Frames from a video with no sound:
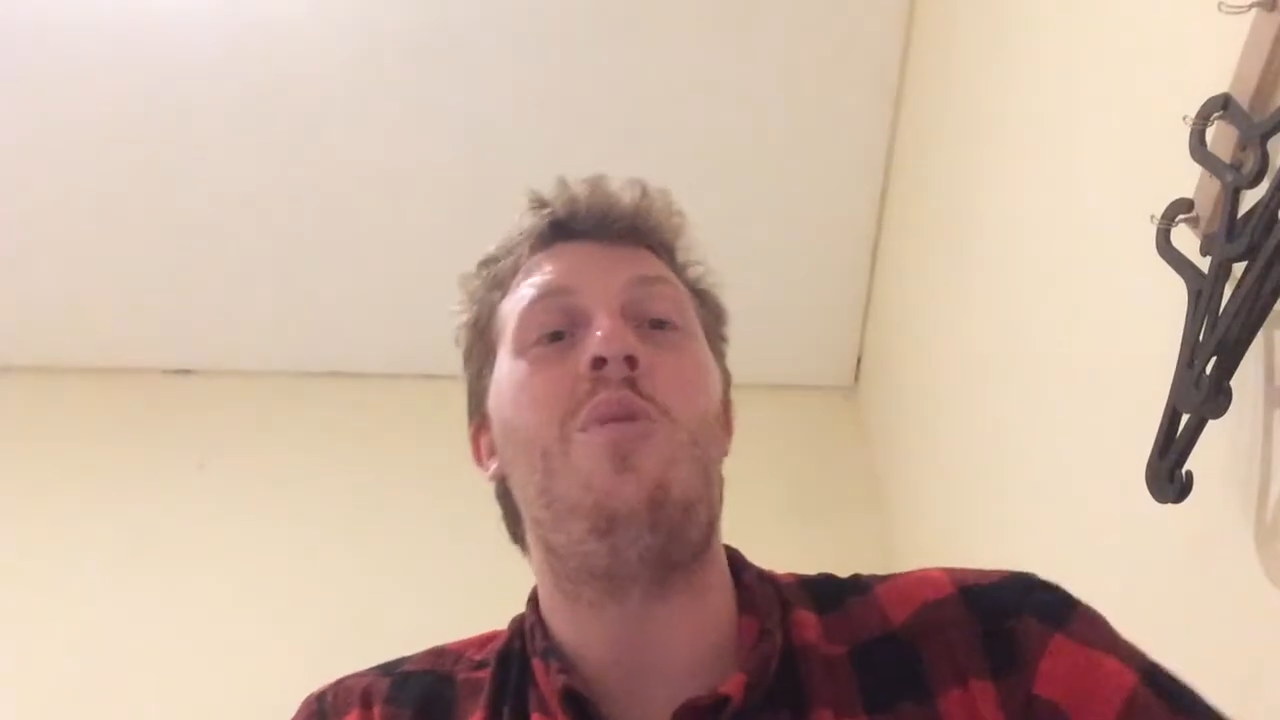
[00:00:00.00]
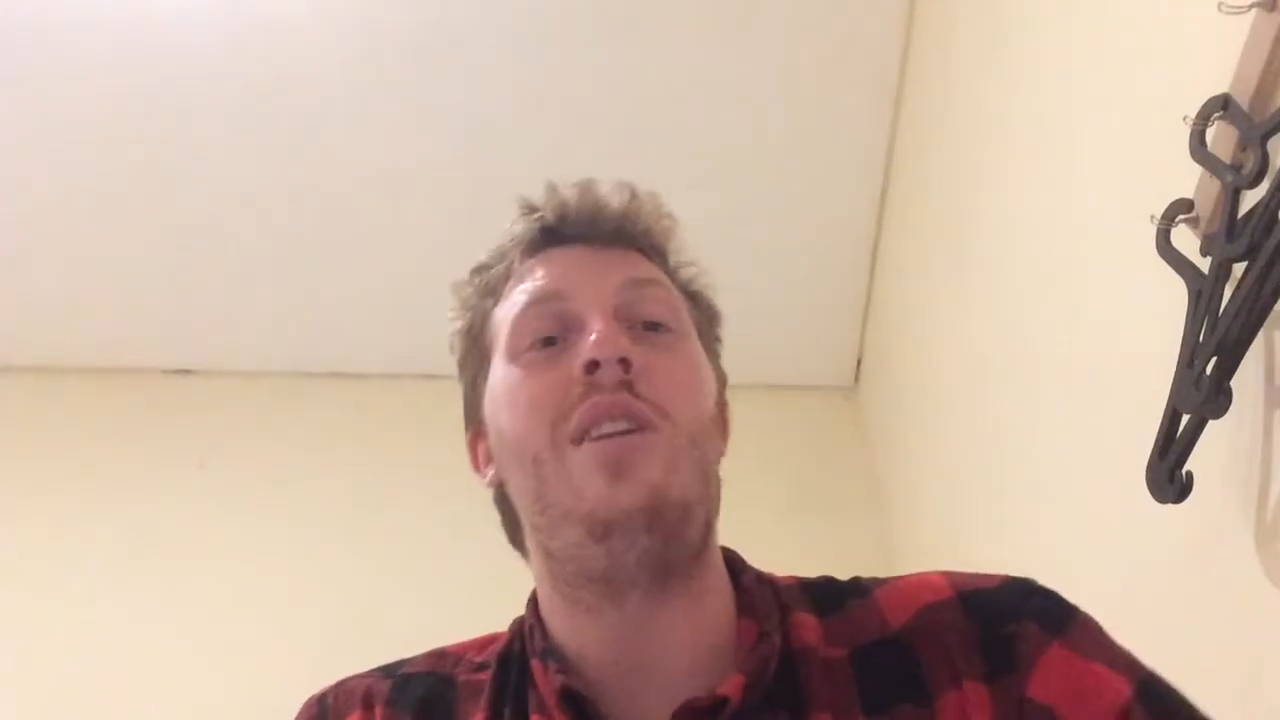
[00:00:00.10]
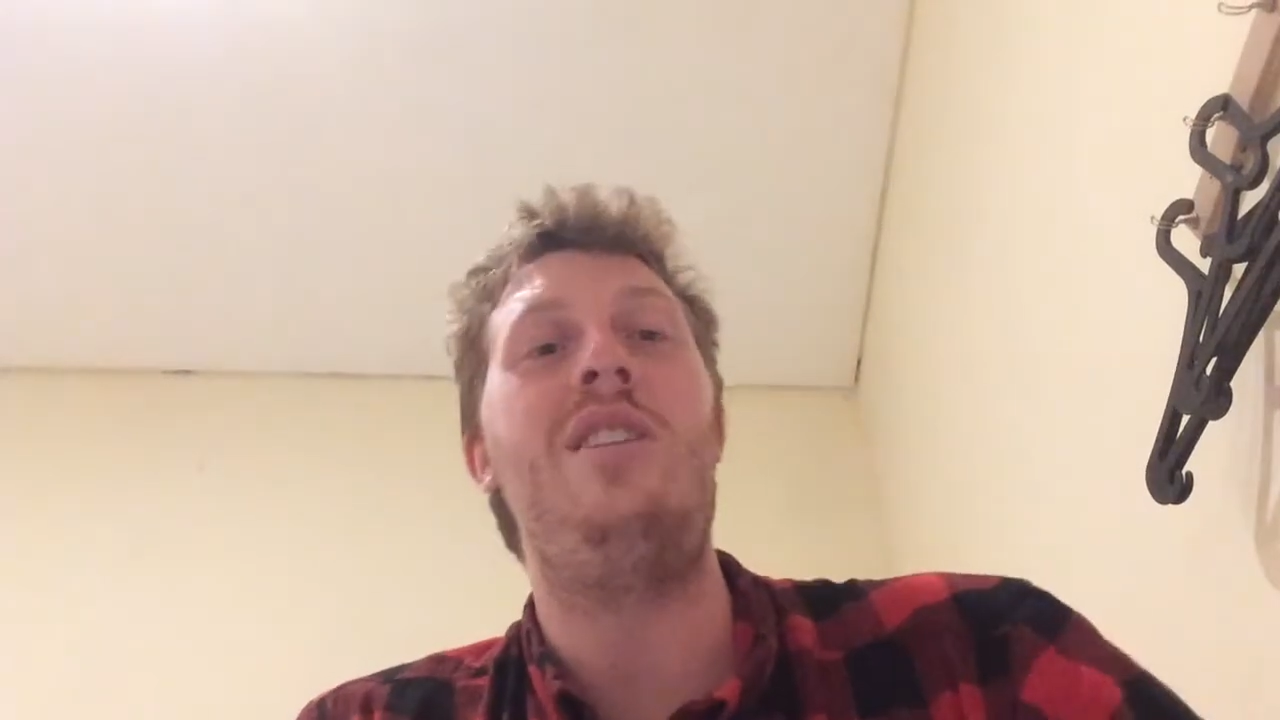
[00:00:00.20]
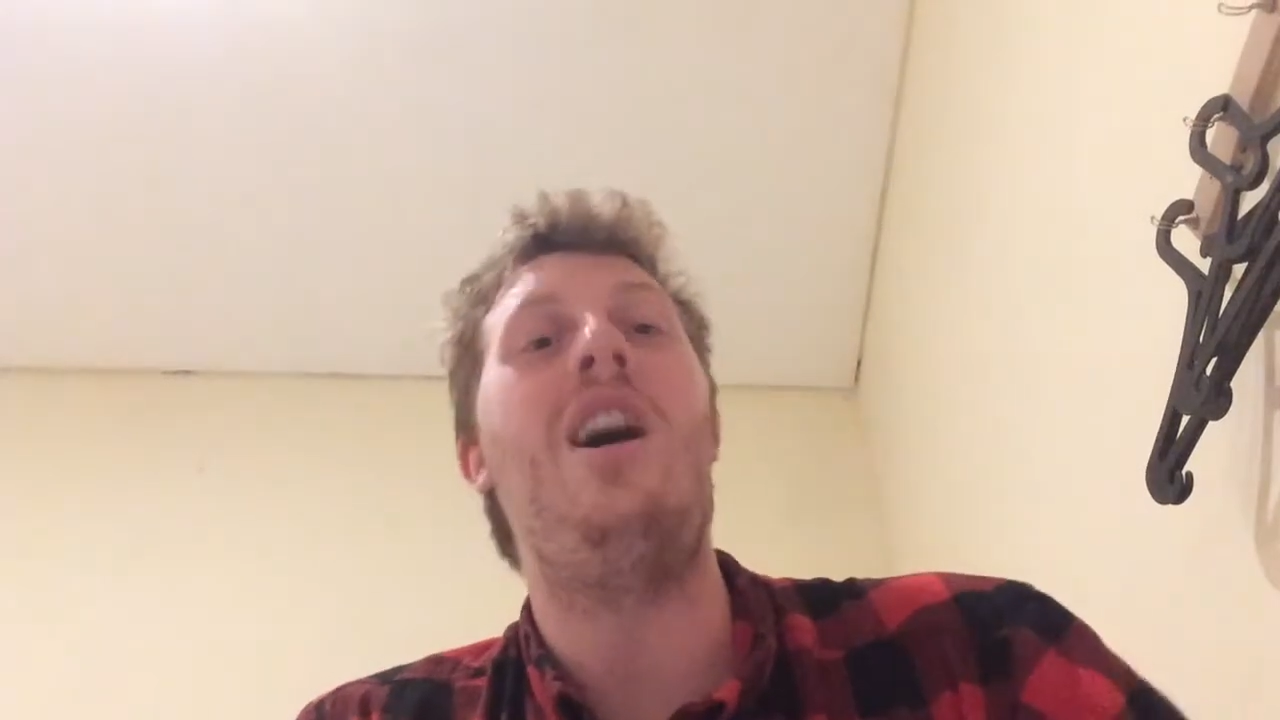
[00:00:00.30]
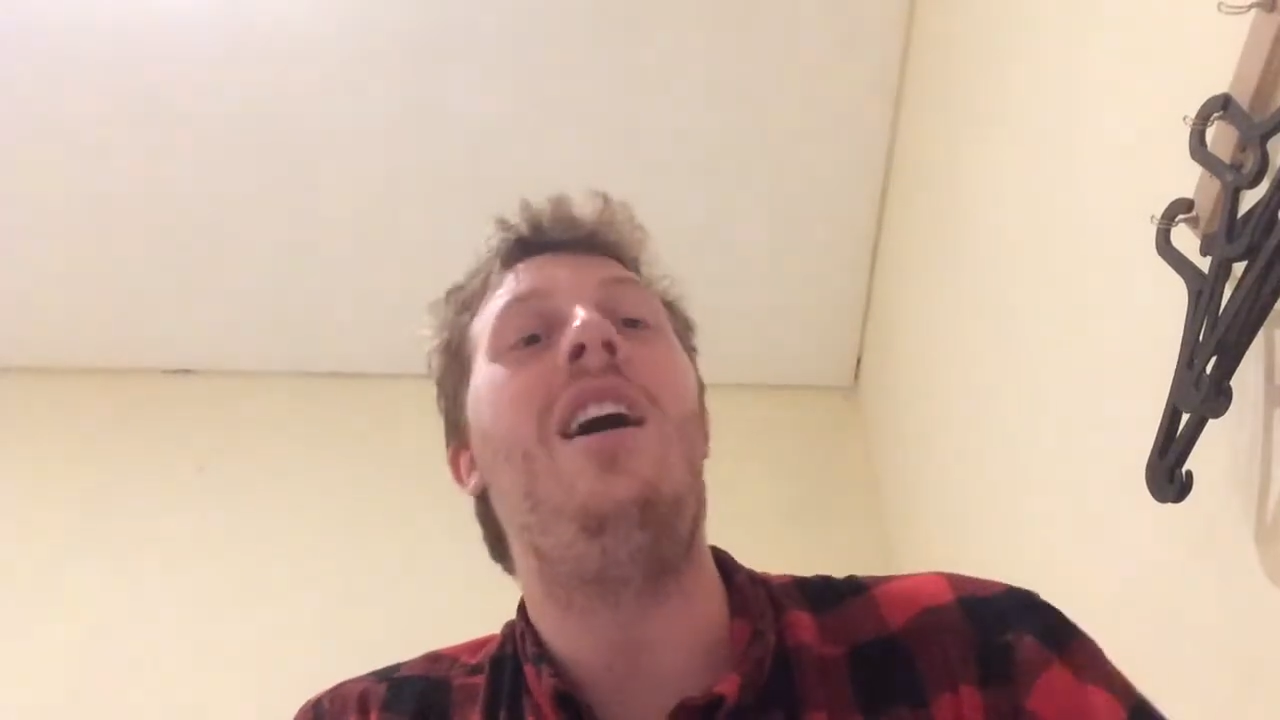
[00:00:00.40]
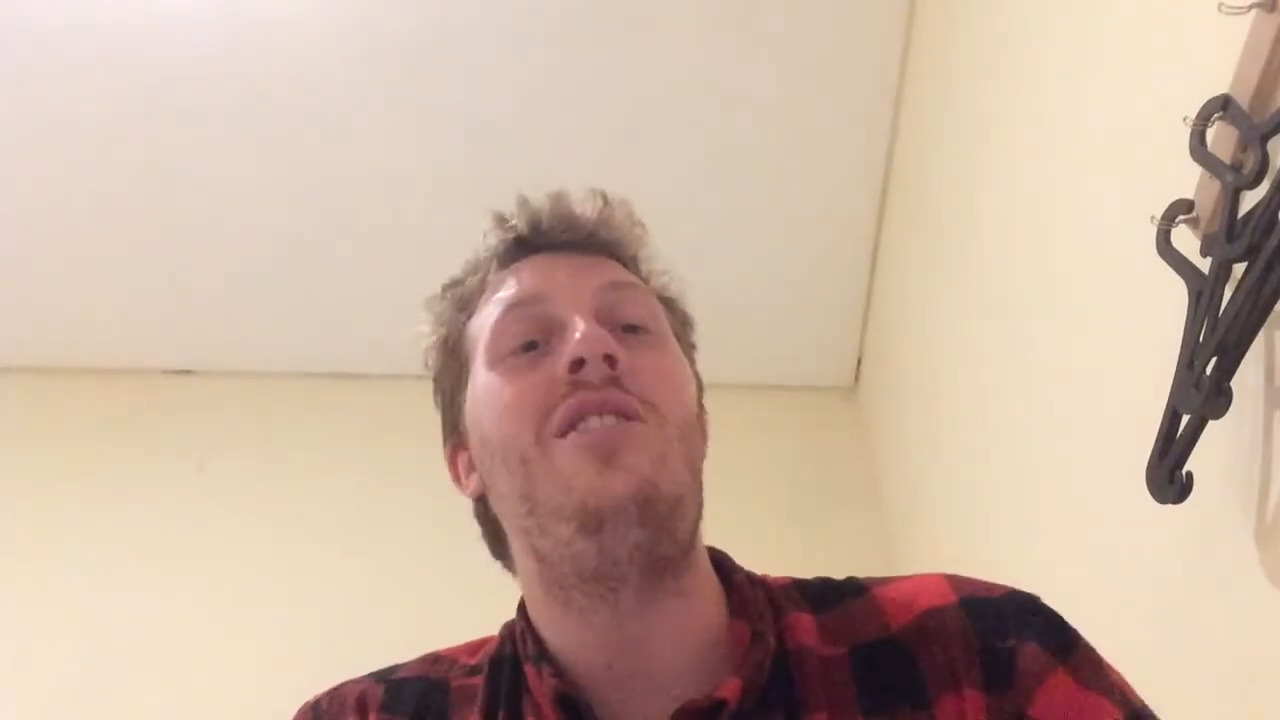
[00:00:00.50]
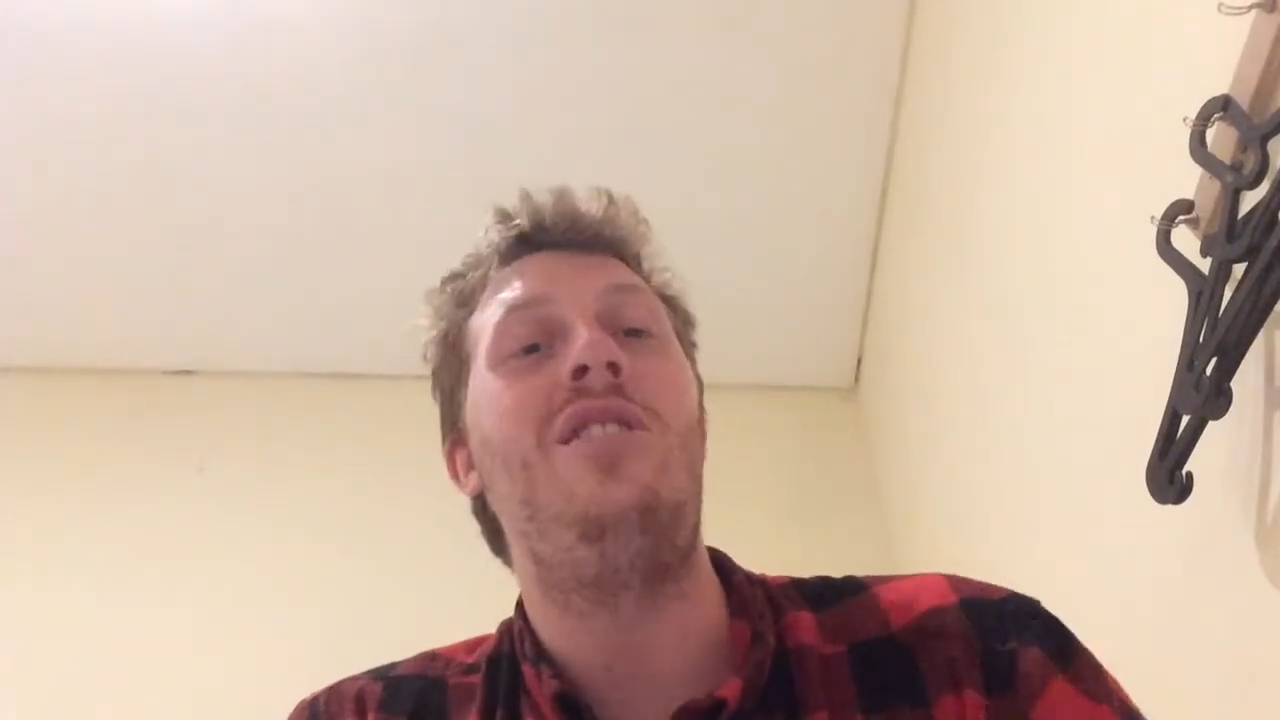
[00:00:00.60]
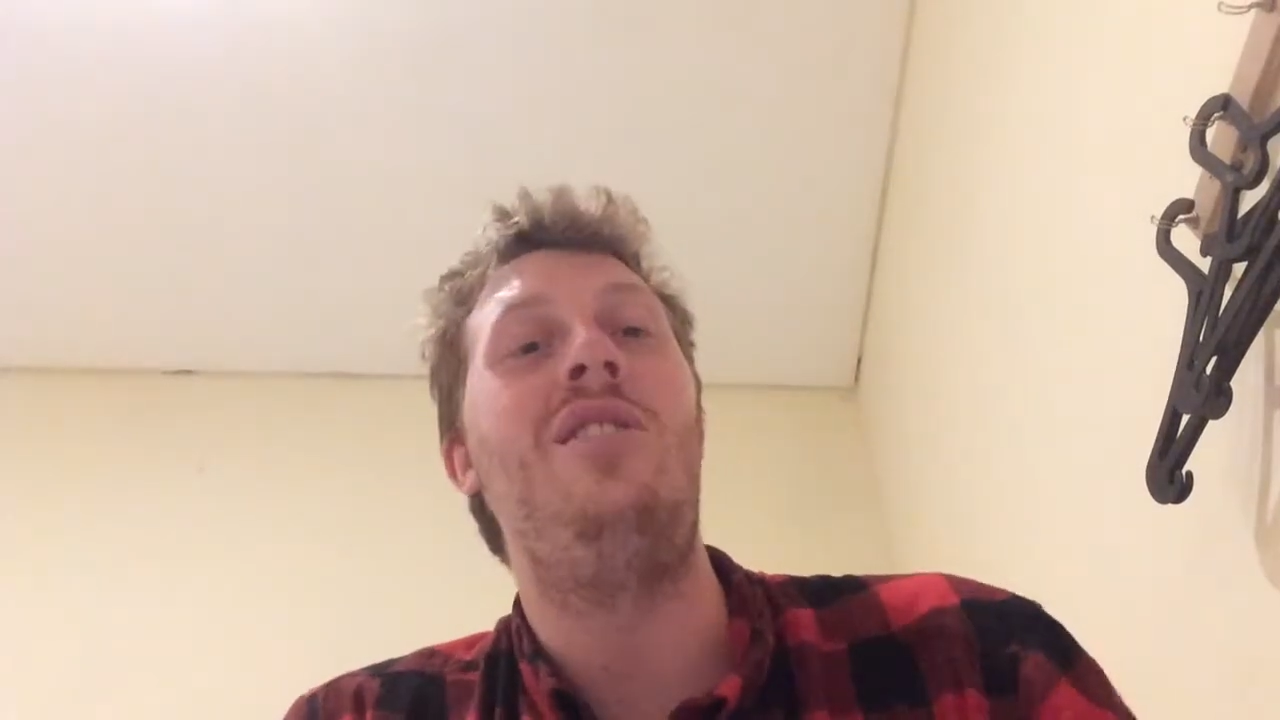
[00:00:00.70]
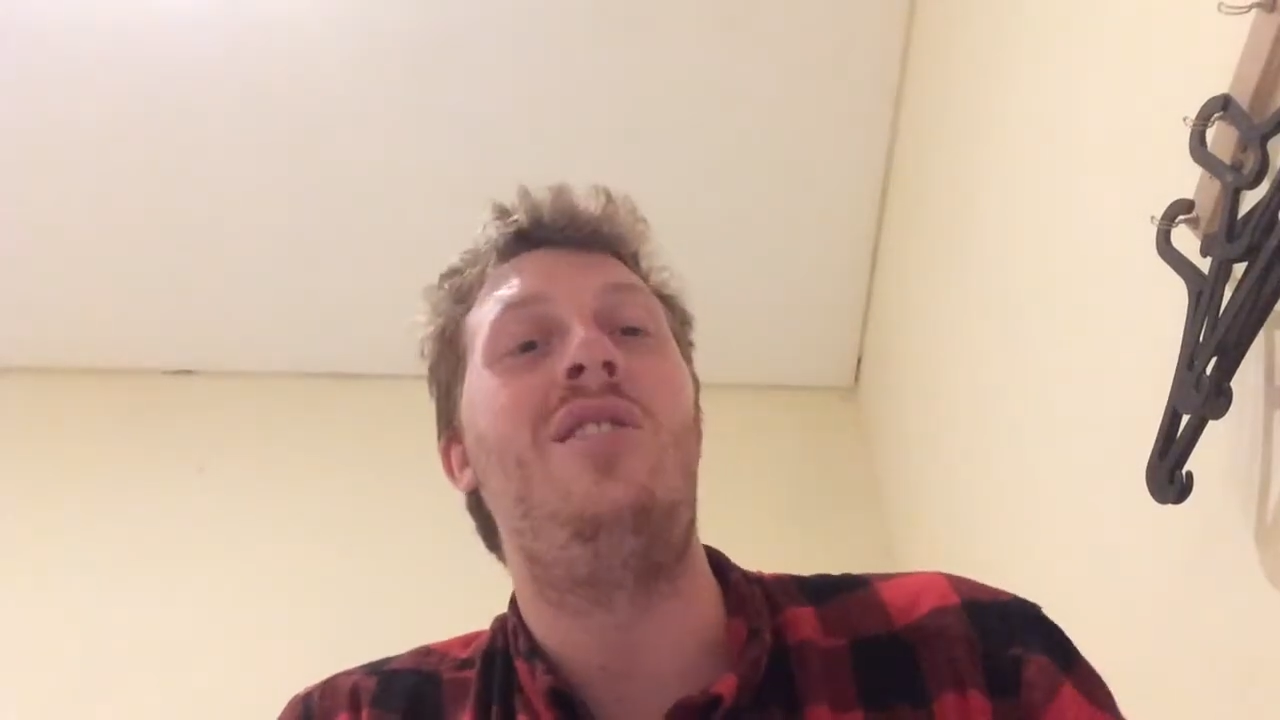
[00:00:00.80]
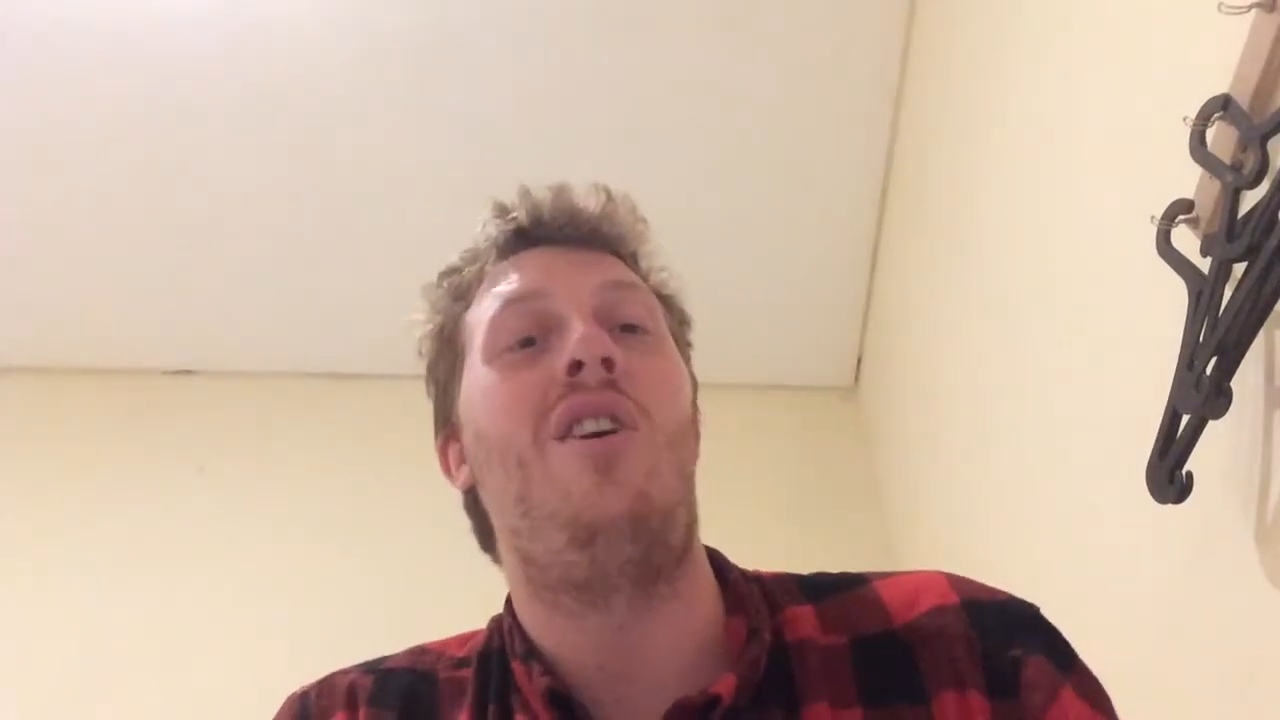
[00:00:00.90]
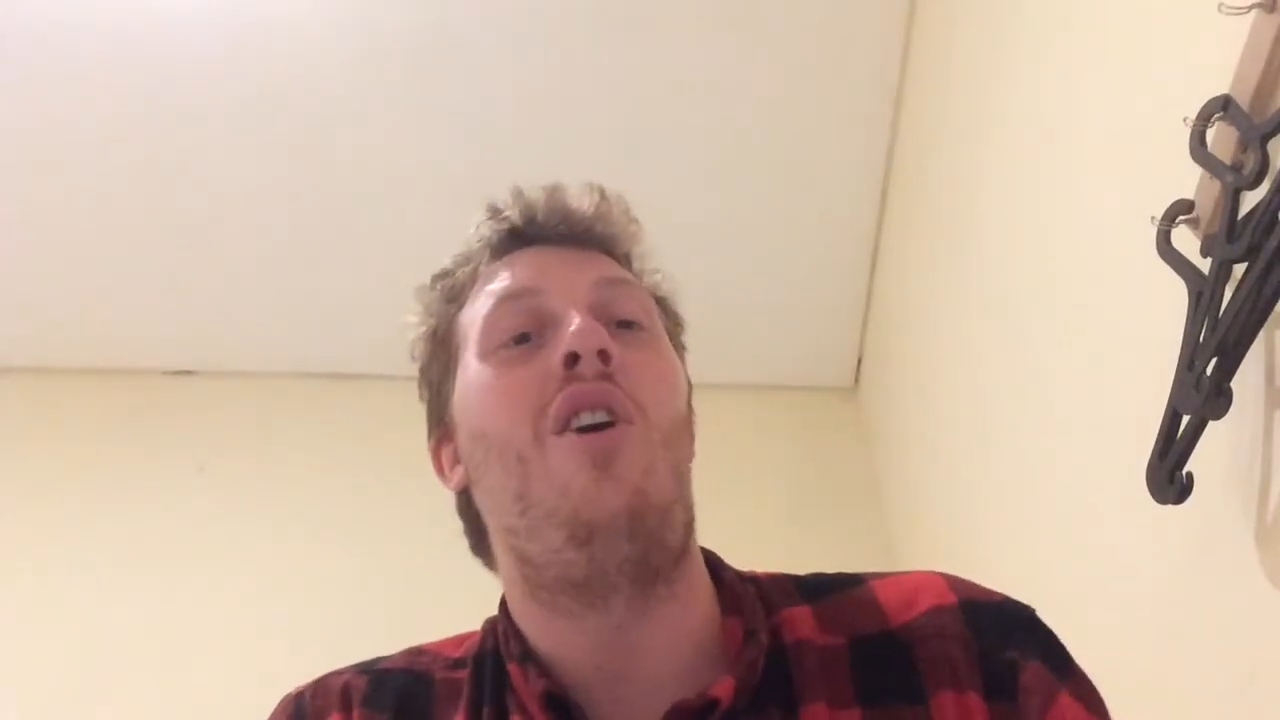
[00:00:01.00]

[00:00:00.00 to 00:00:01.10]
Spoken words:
want to touch his